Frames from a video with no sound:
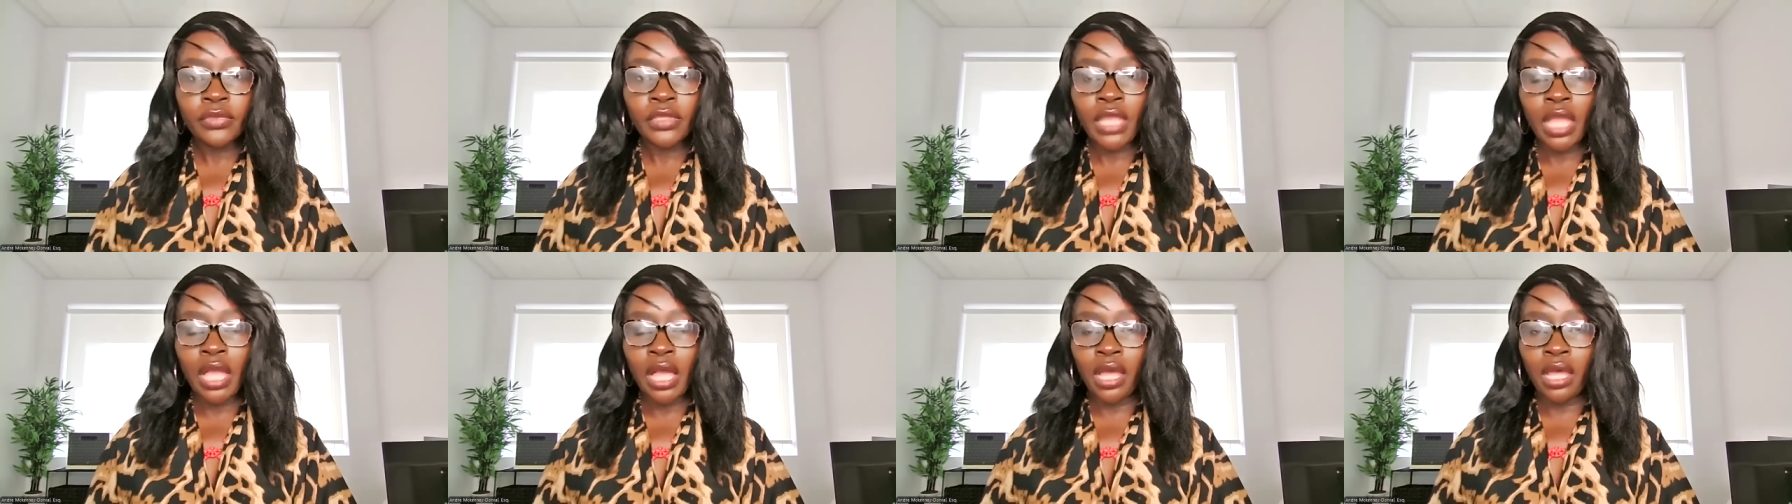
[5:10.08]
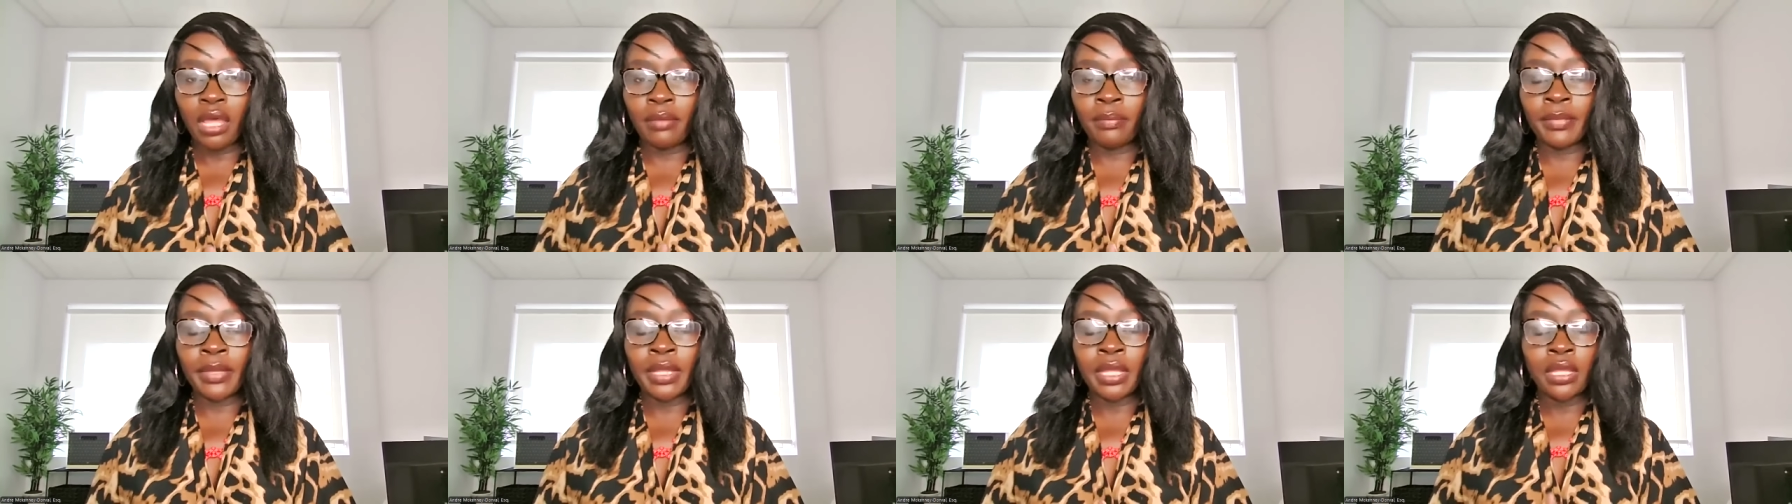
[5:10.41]

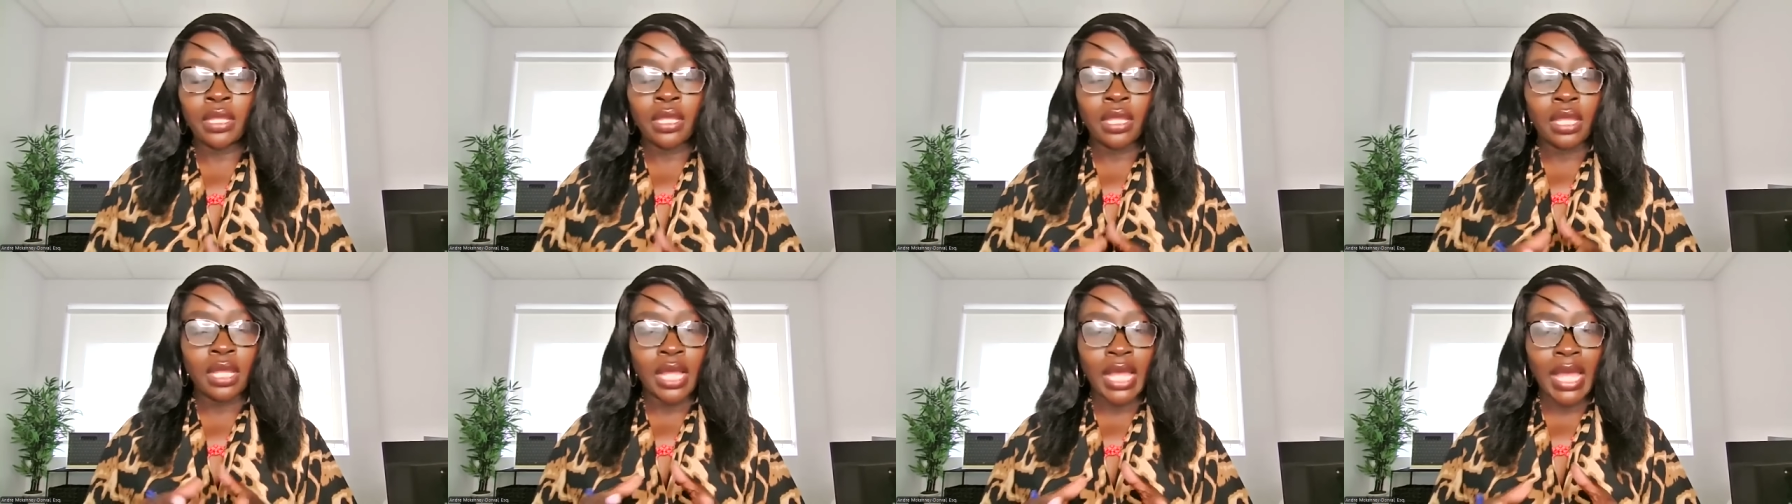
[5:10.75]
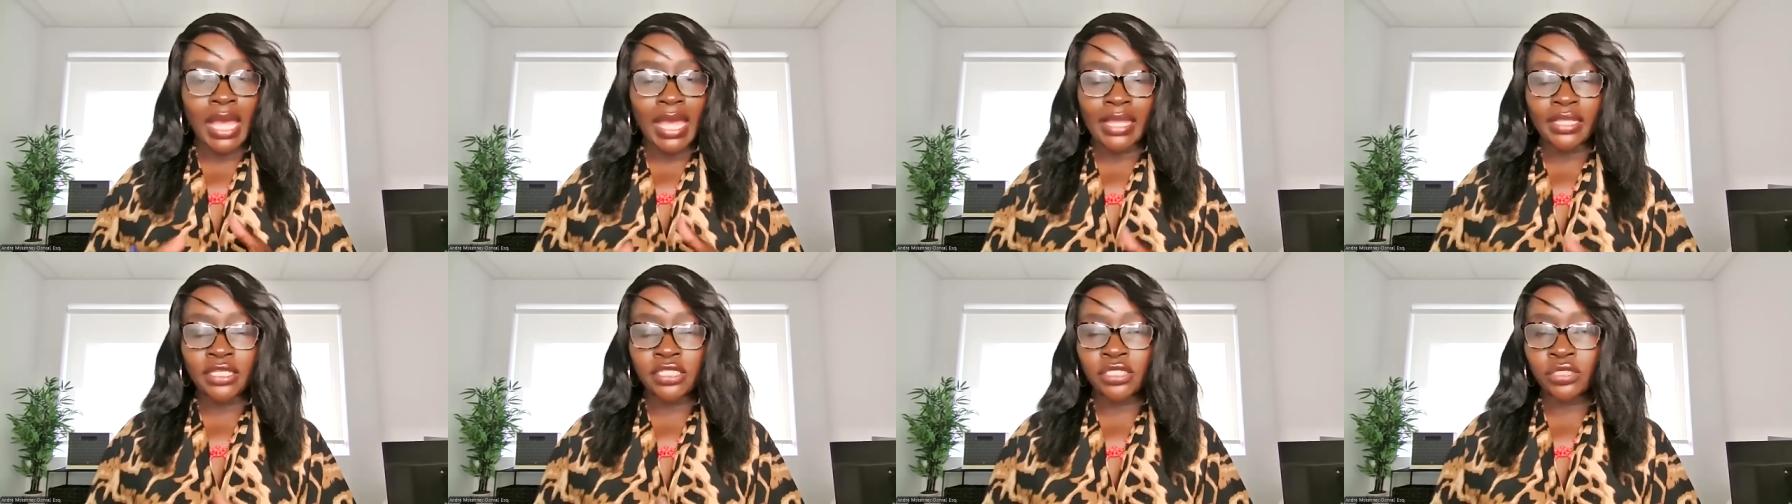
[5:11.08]
um,
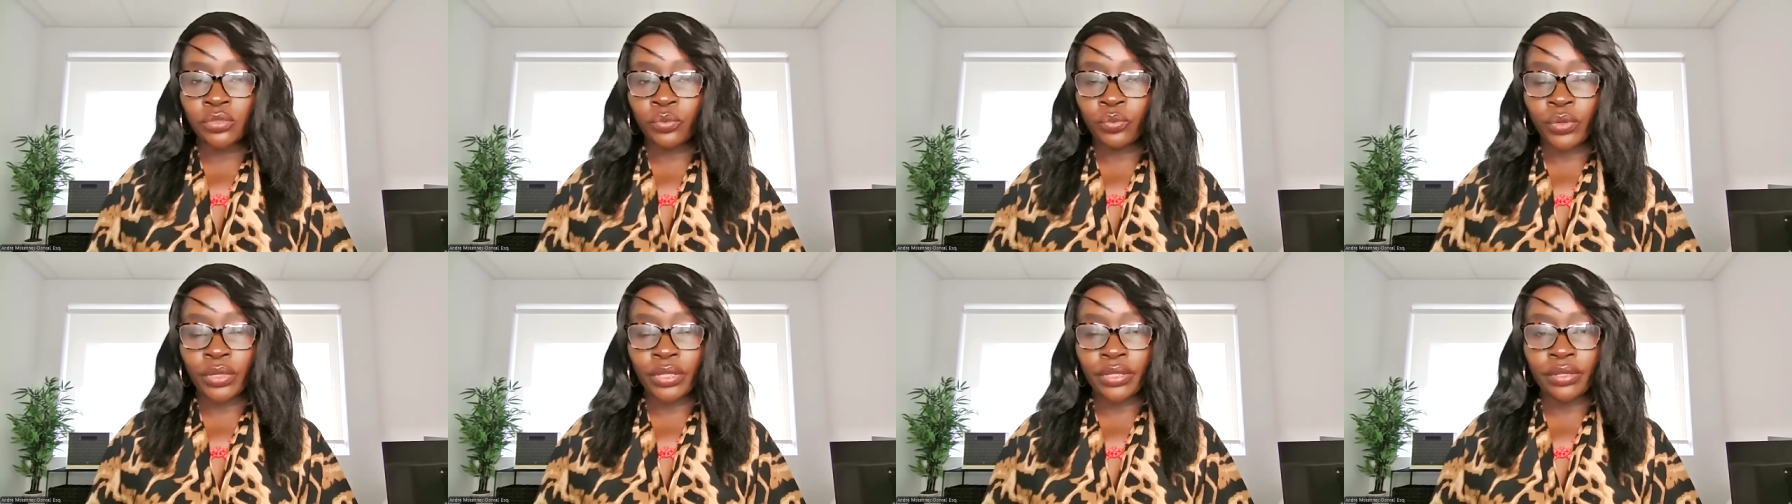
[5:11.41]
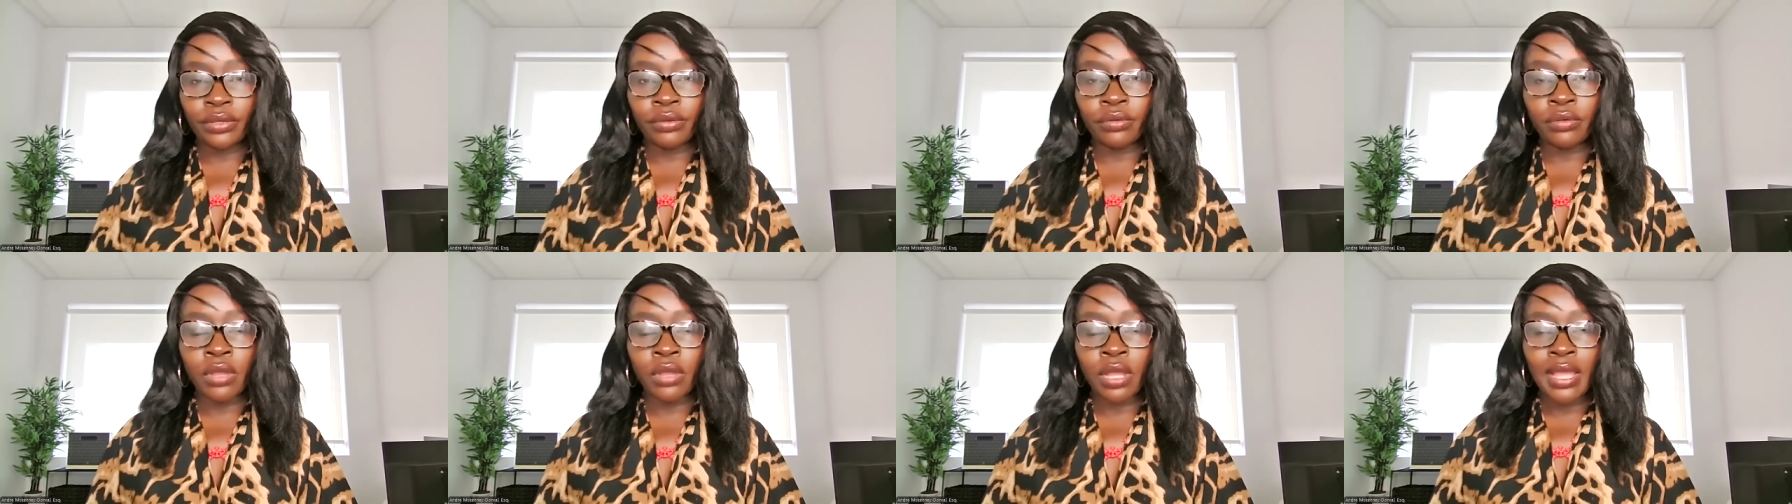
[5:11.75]
ICE
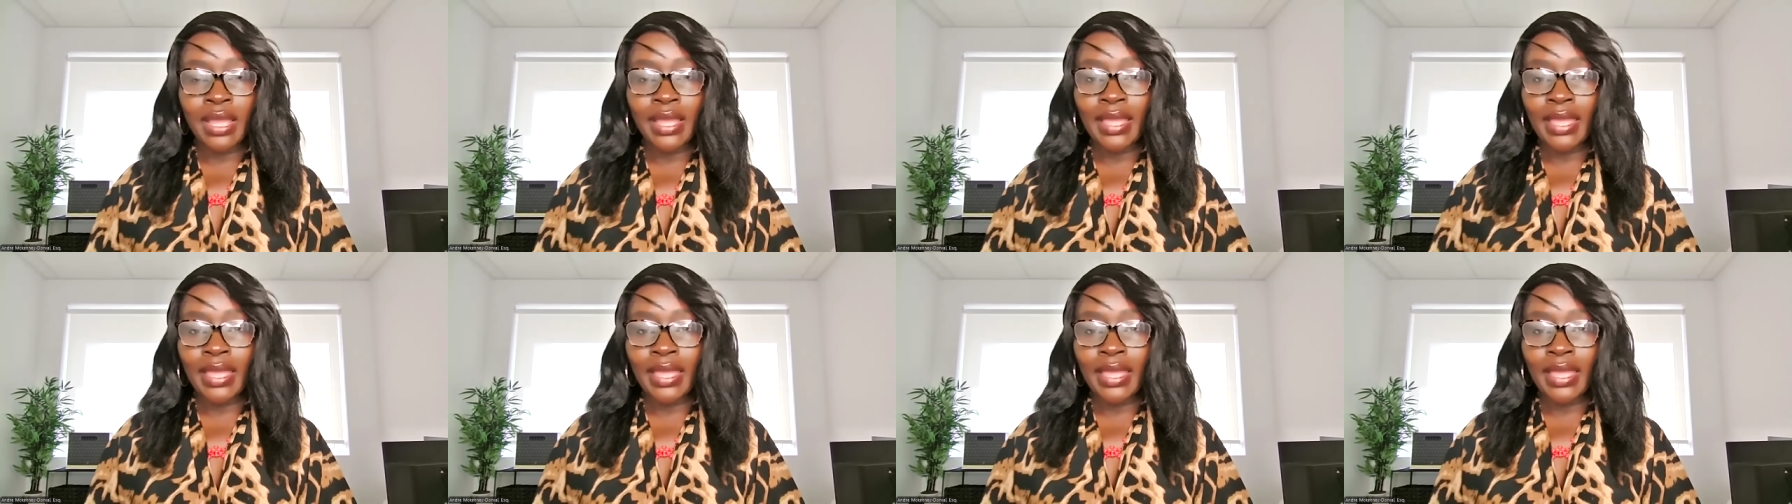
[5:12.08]
will